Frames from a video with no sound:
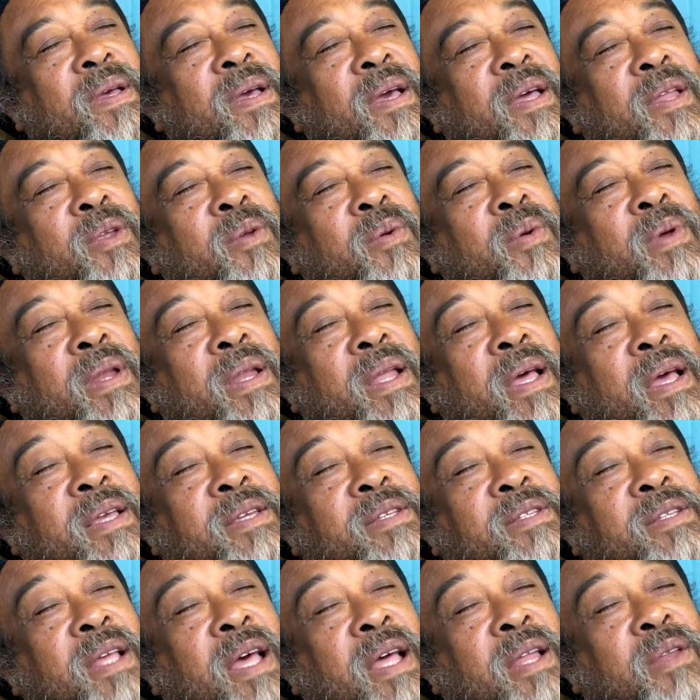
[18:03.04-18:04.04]
And you
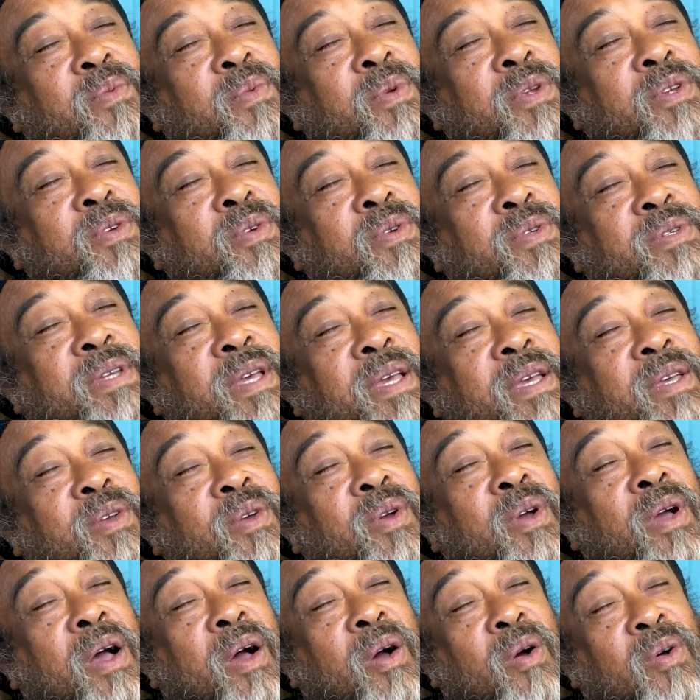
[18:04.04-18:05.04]
realize that which you say
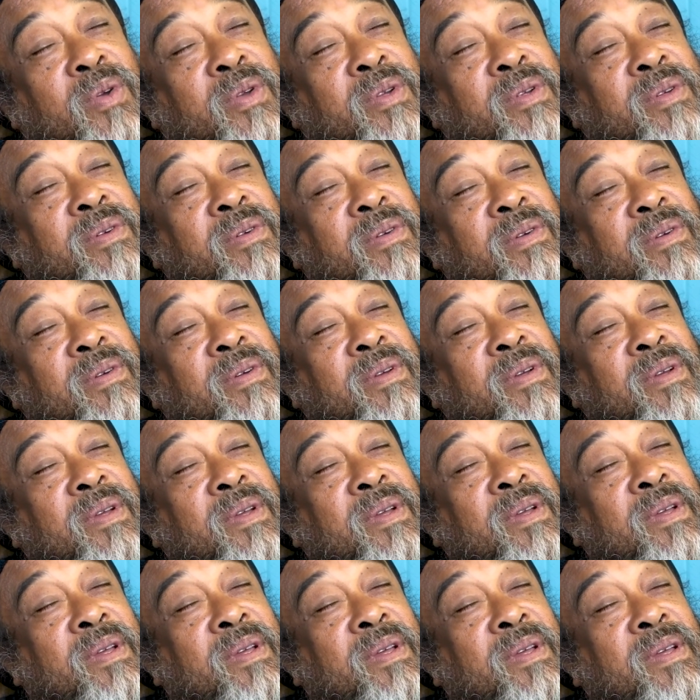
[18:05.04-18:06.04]
you're out,
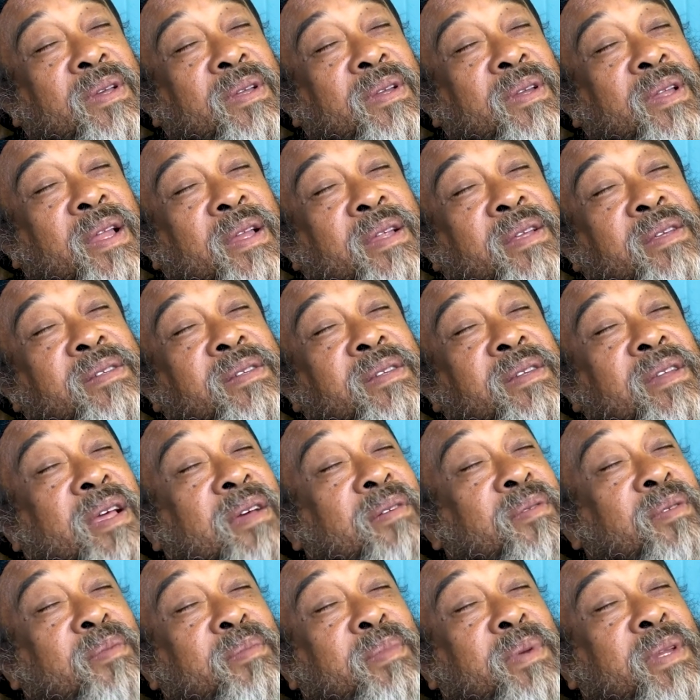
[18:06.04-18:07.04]
that has
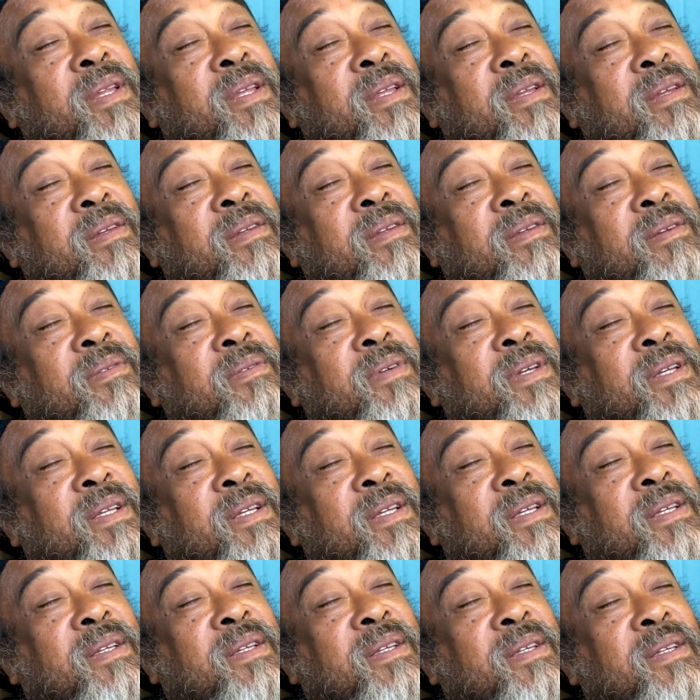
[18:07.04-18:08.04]
never been in,
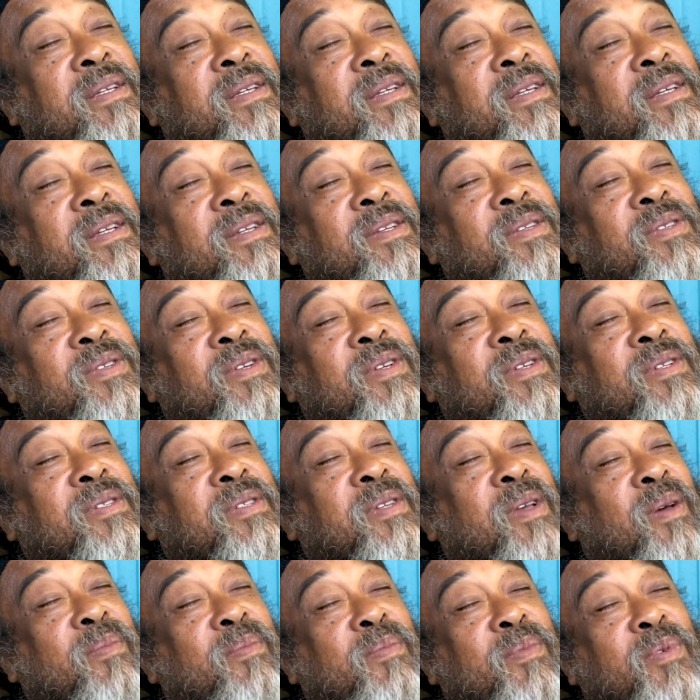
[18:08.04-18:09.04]
really. It's just
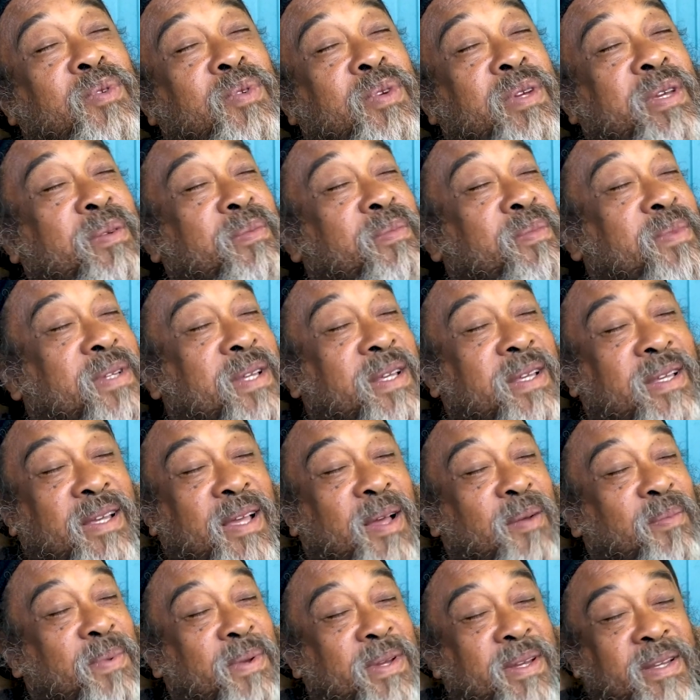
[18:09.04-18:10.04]
some dream thing
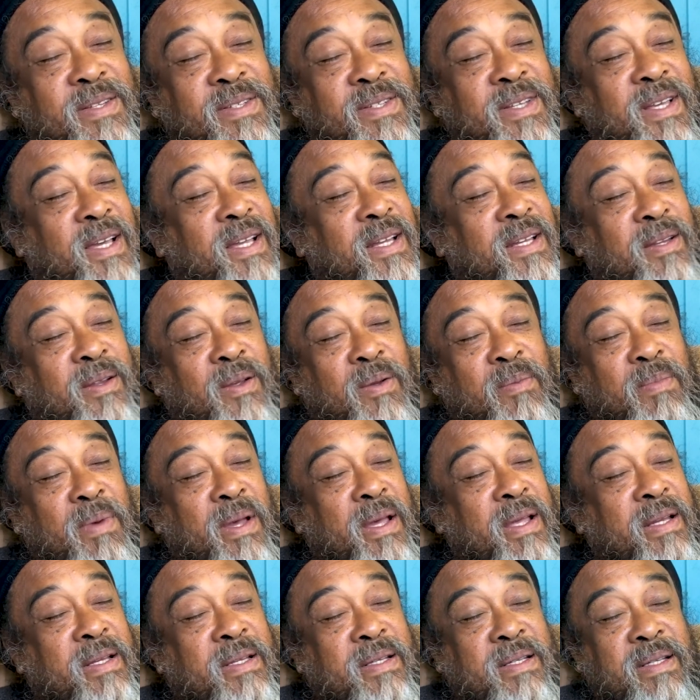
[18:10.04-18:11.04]
happening inside our
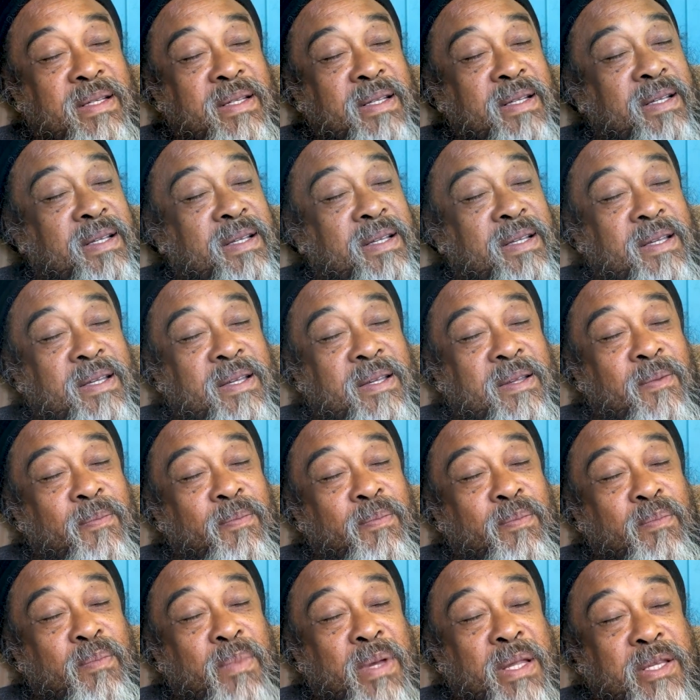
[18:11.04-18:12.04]
mind.
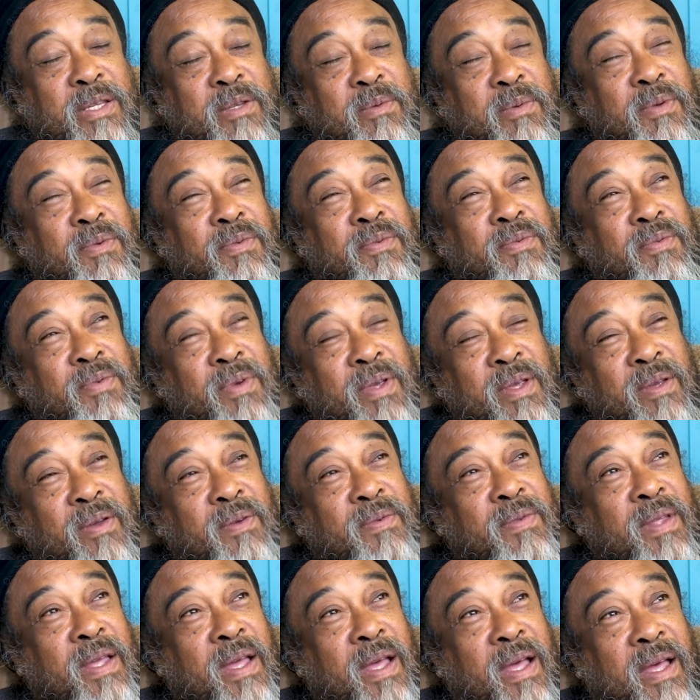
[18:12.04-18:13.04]
But to be free
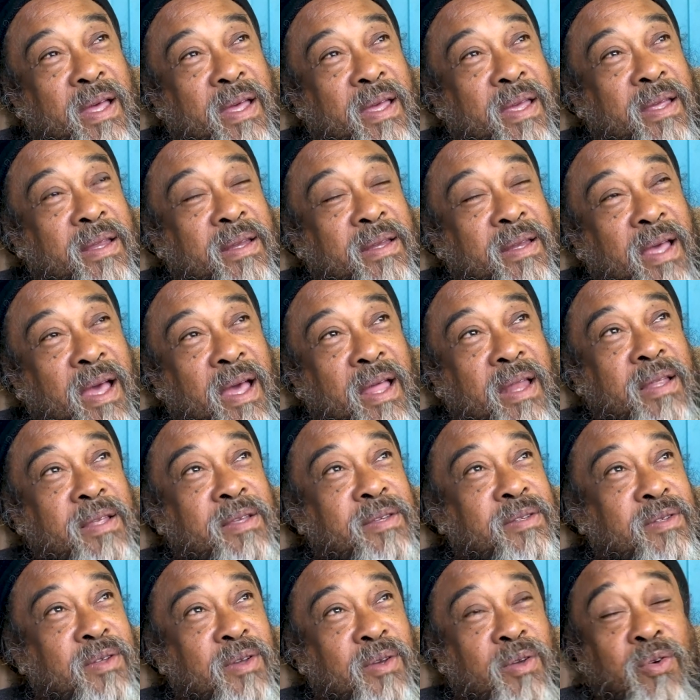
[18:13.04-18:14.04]
of the I, that
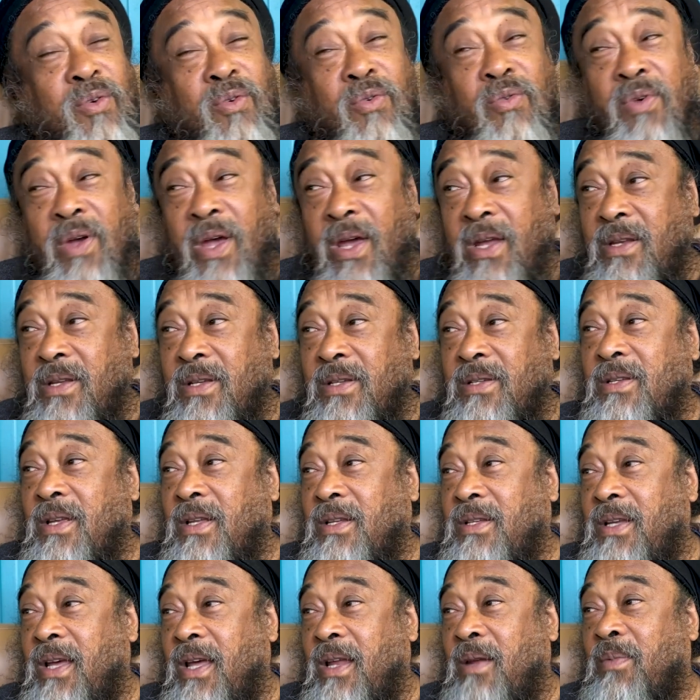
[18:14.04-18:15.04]
is the greatest
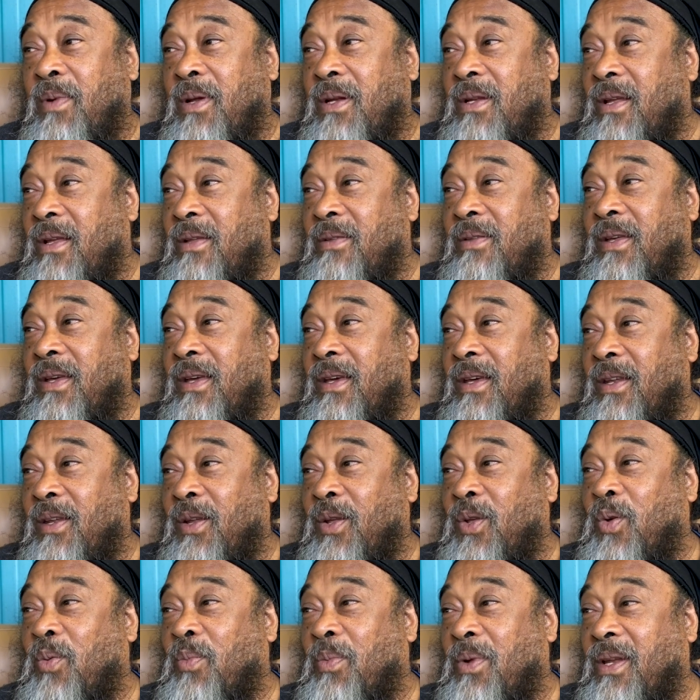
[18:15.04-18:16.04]
attainment, I think, in
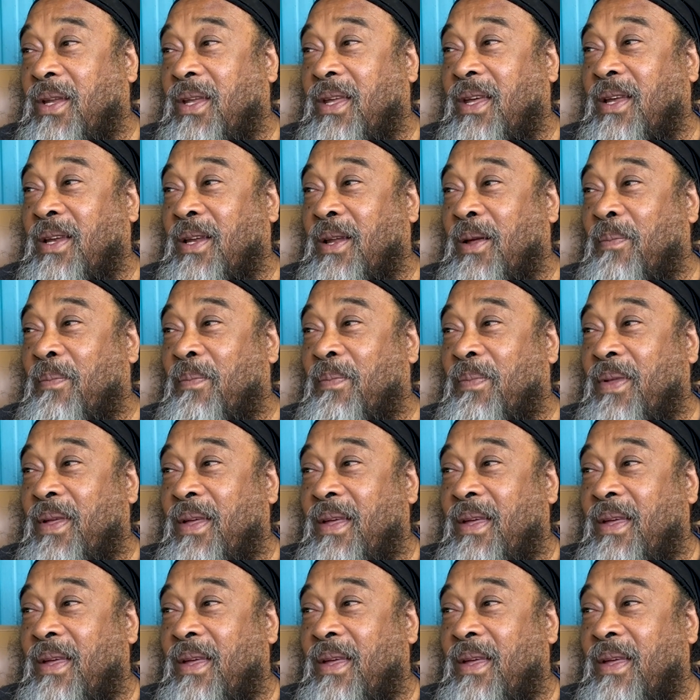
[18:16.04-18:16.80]
the human kingdom.